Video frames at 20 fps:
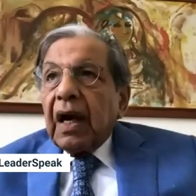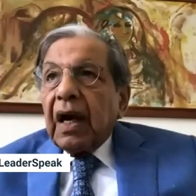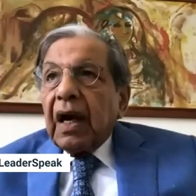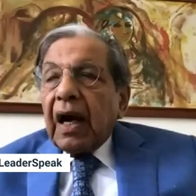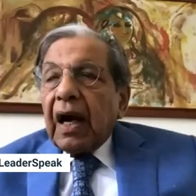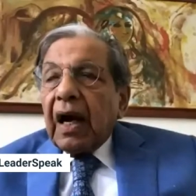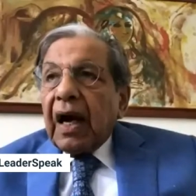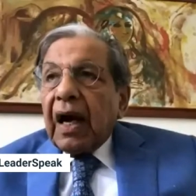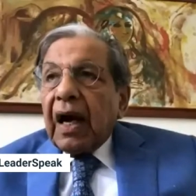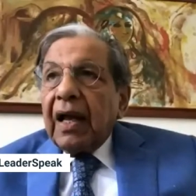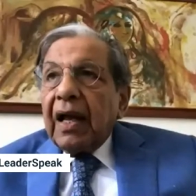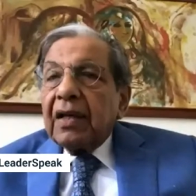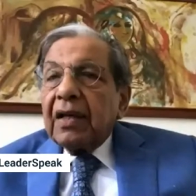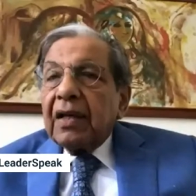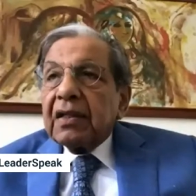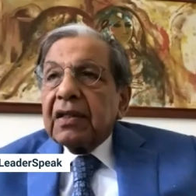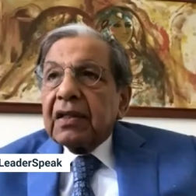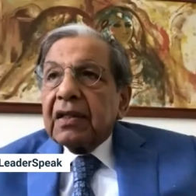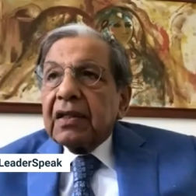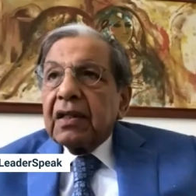it
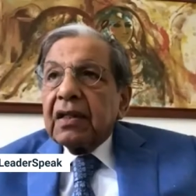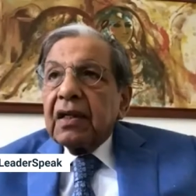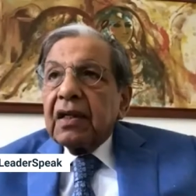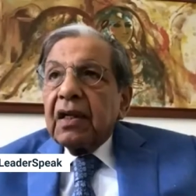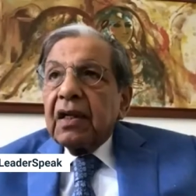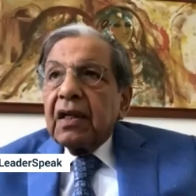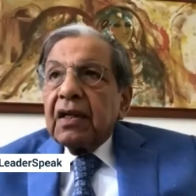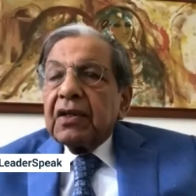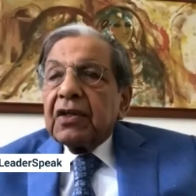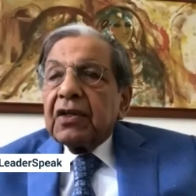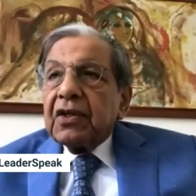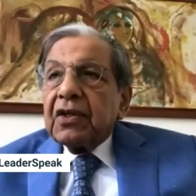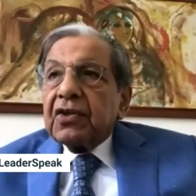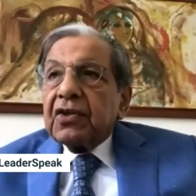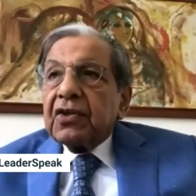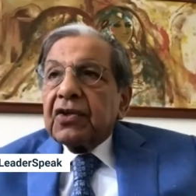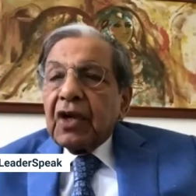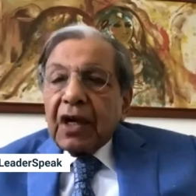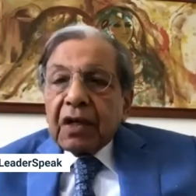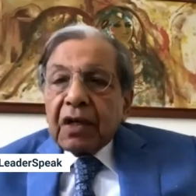
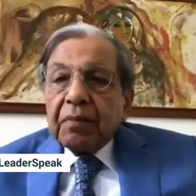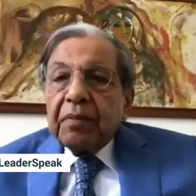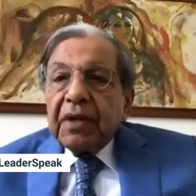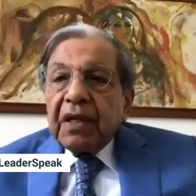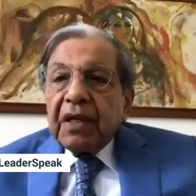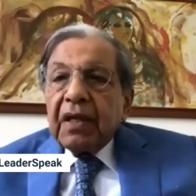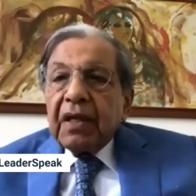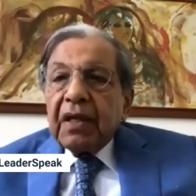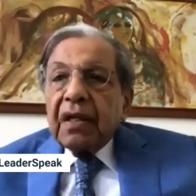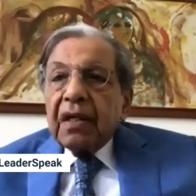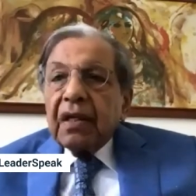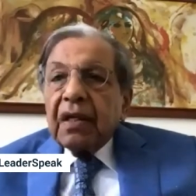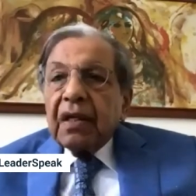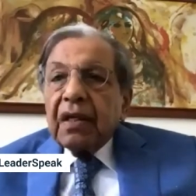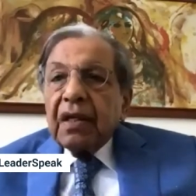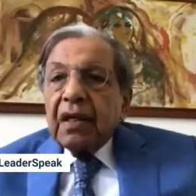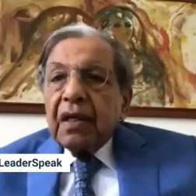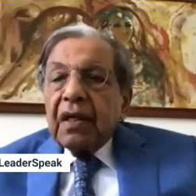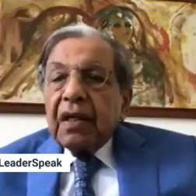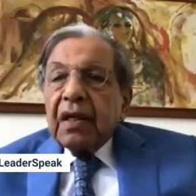struck me
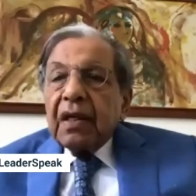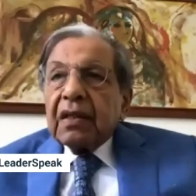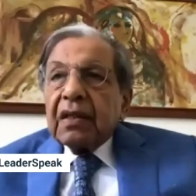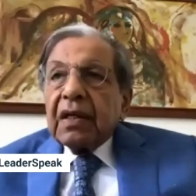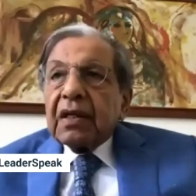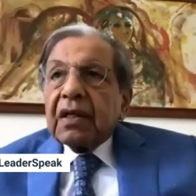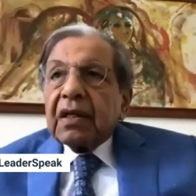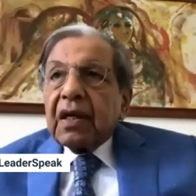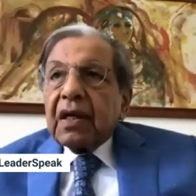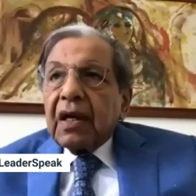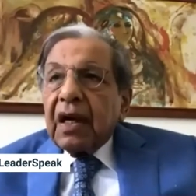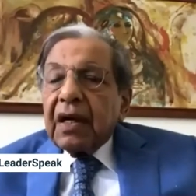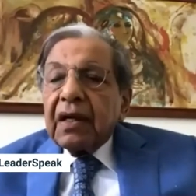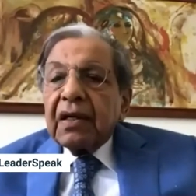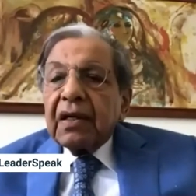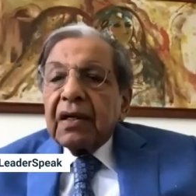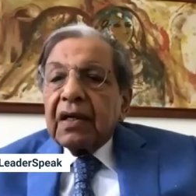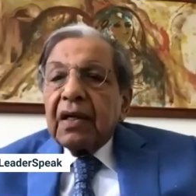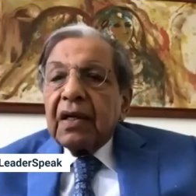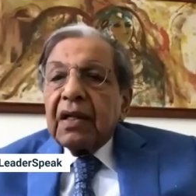that
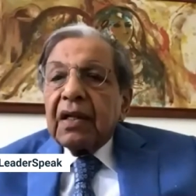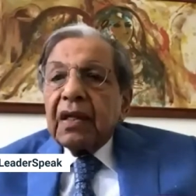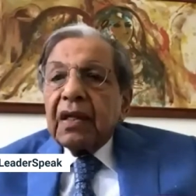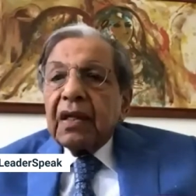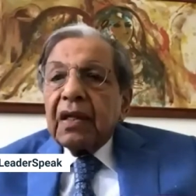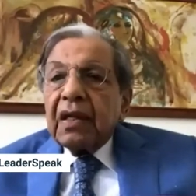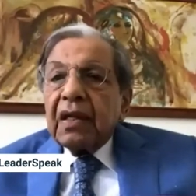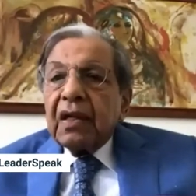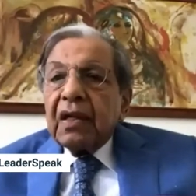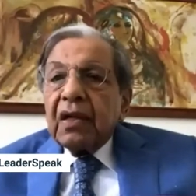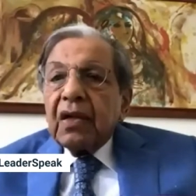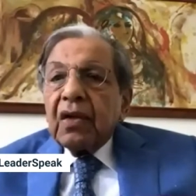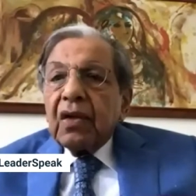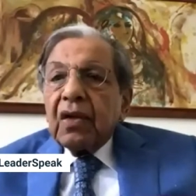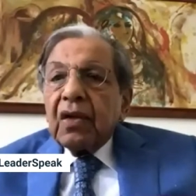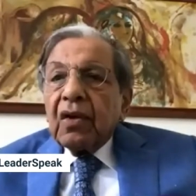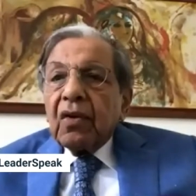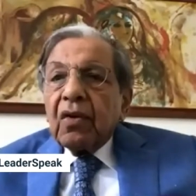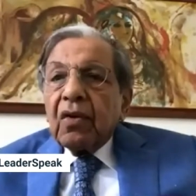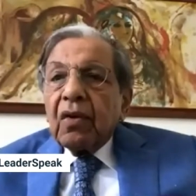currently
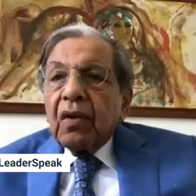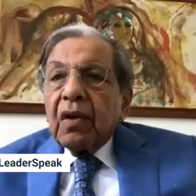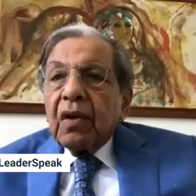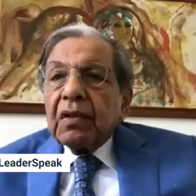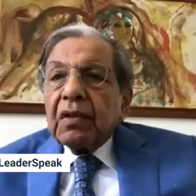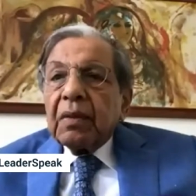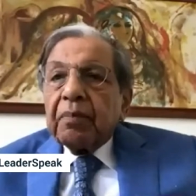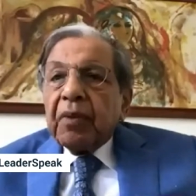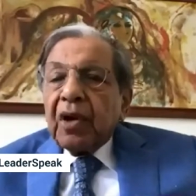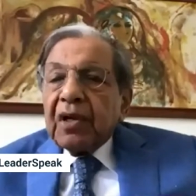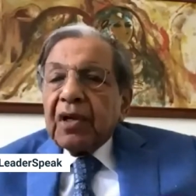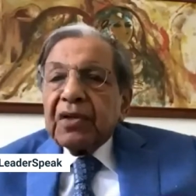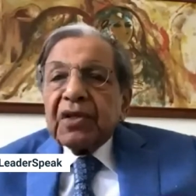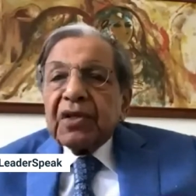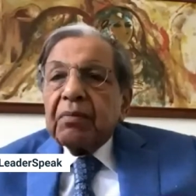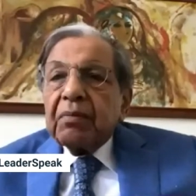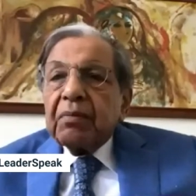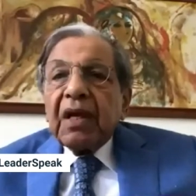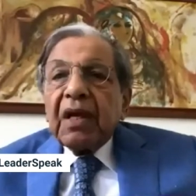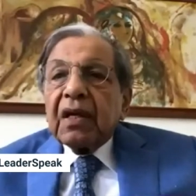
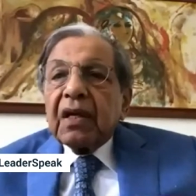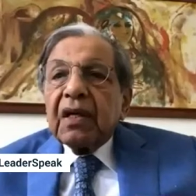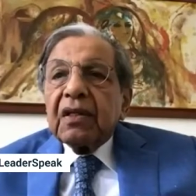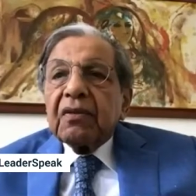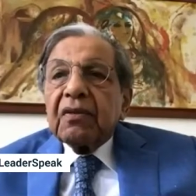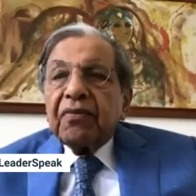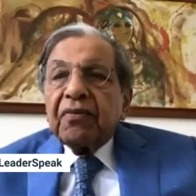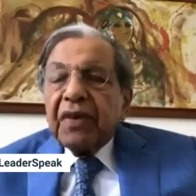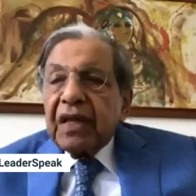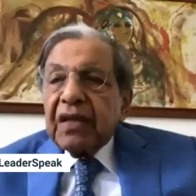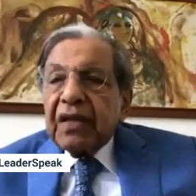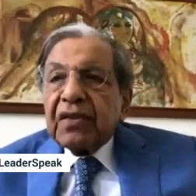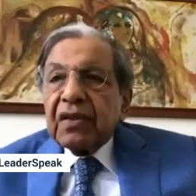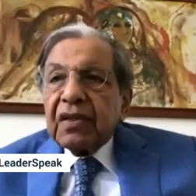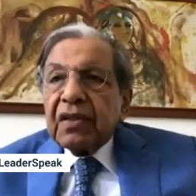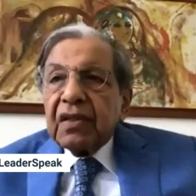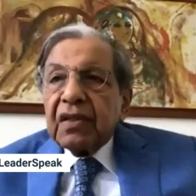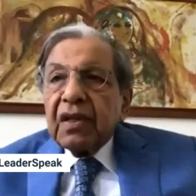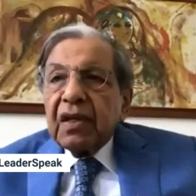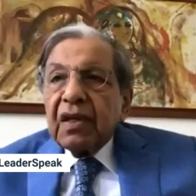policymakers
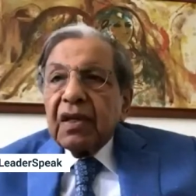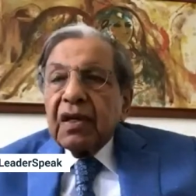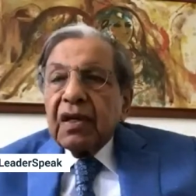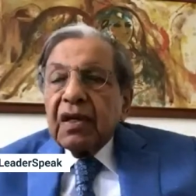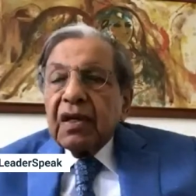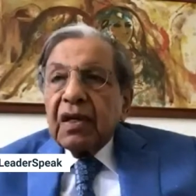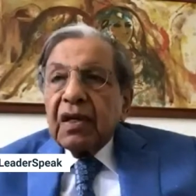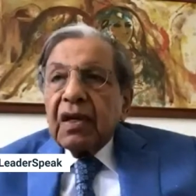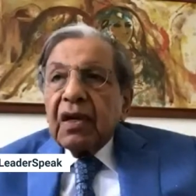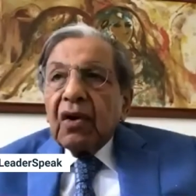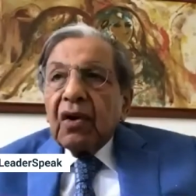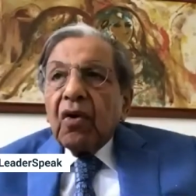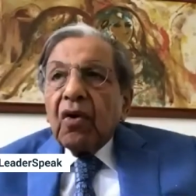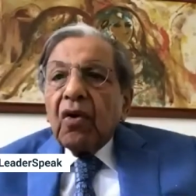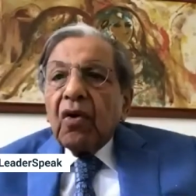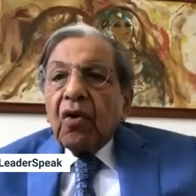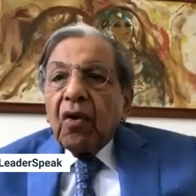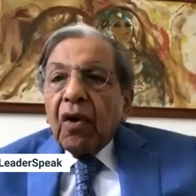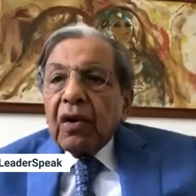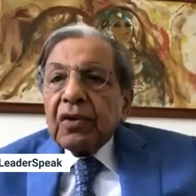face
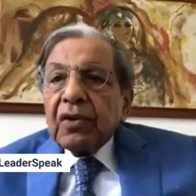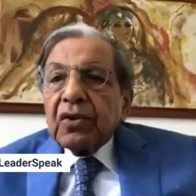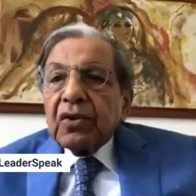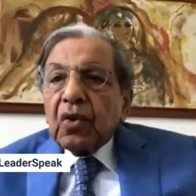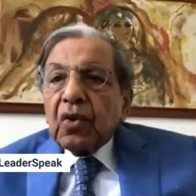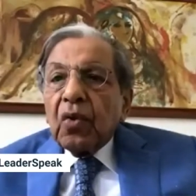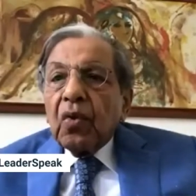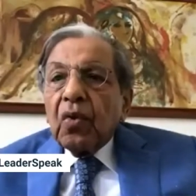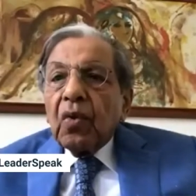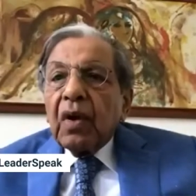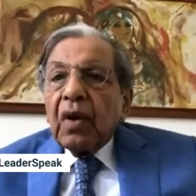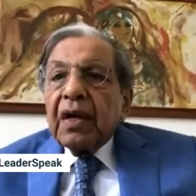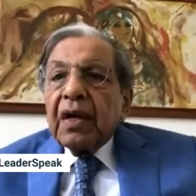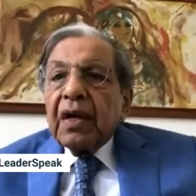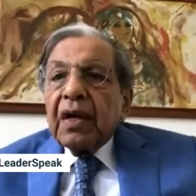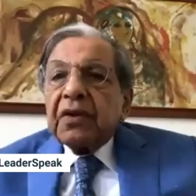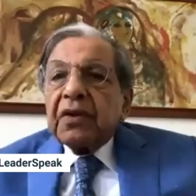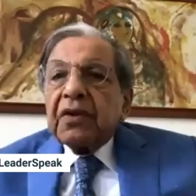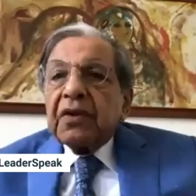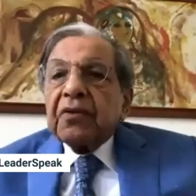also a
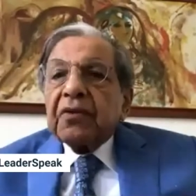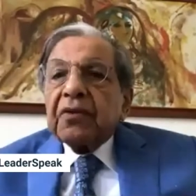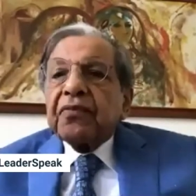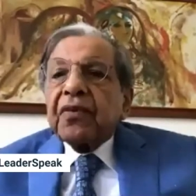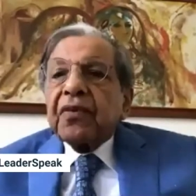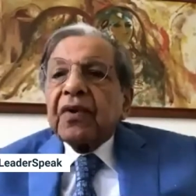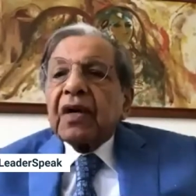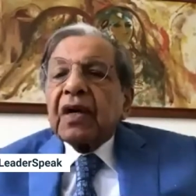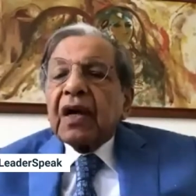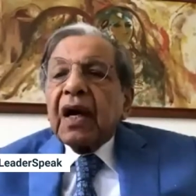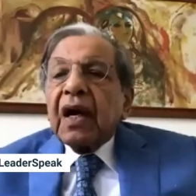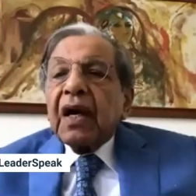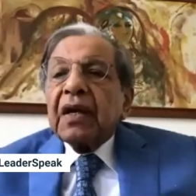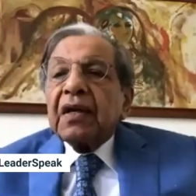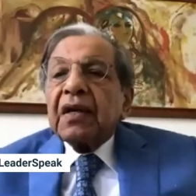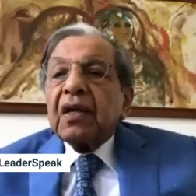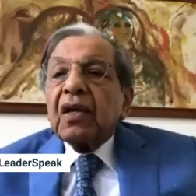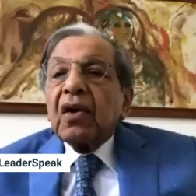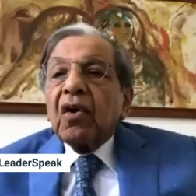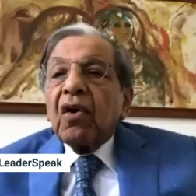different
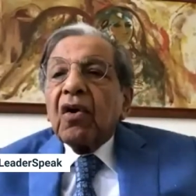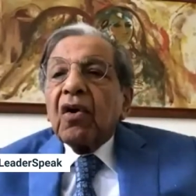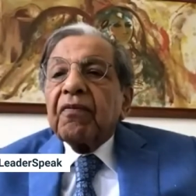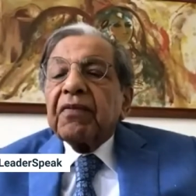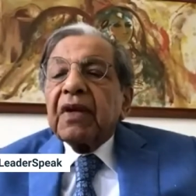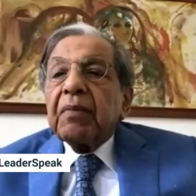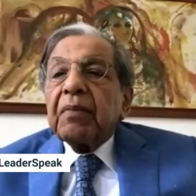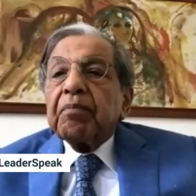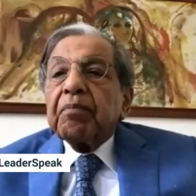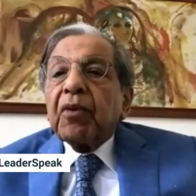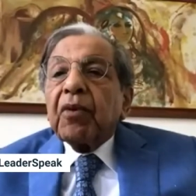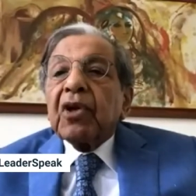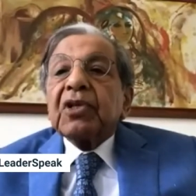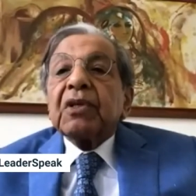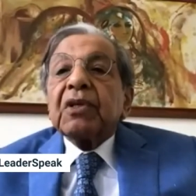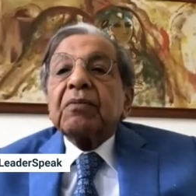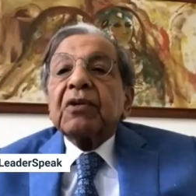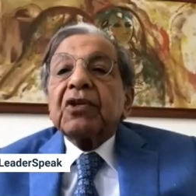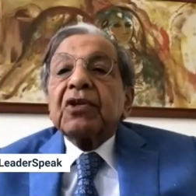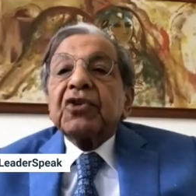kind of
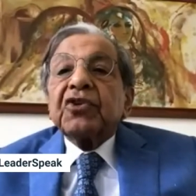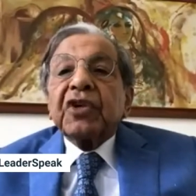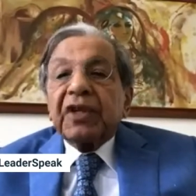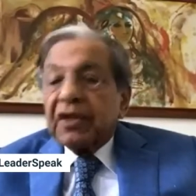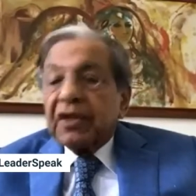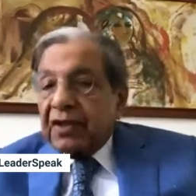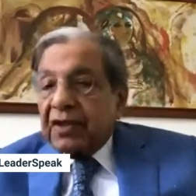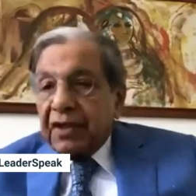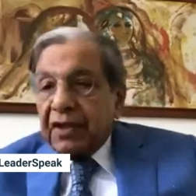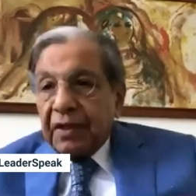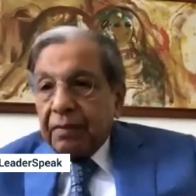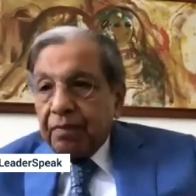impossible trinity.